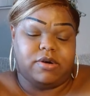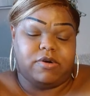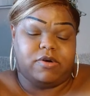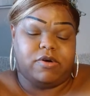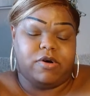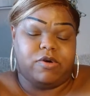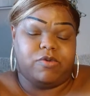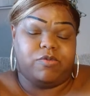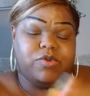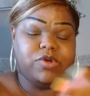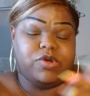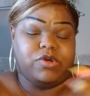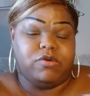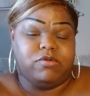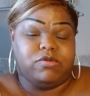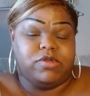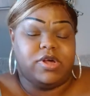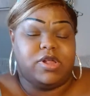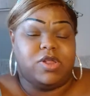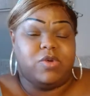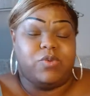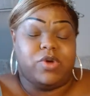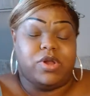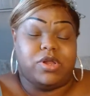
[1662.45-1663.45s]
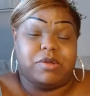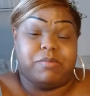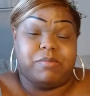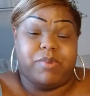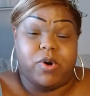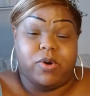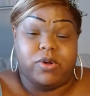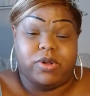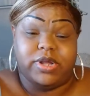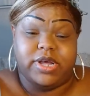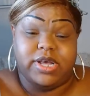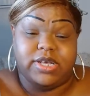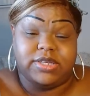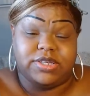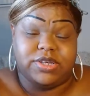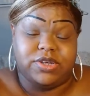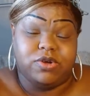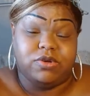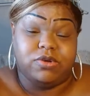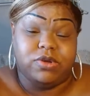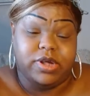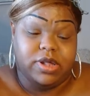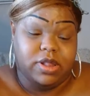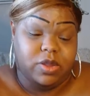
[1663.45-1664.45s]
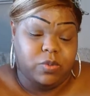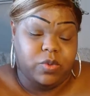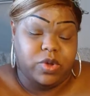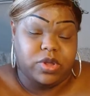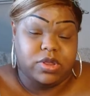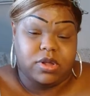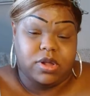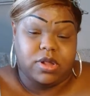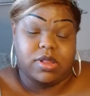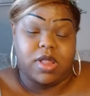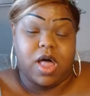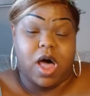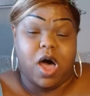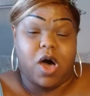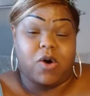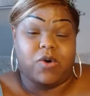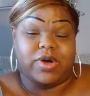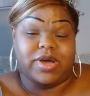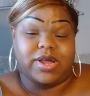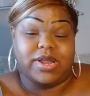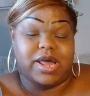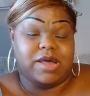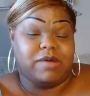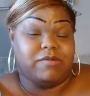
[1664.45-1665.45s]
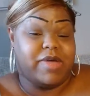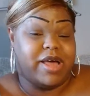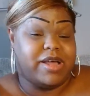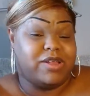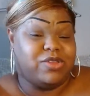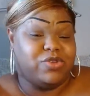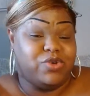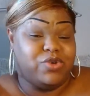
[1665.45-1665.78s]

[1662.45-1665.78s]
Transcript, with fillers: or when you dealing with the police and you dealing with the law and they like,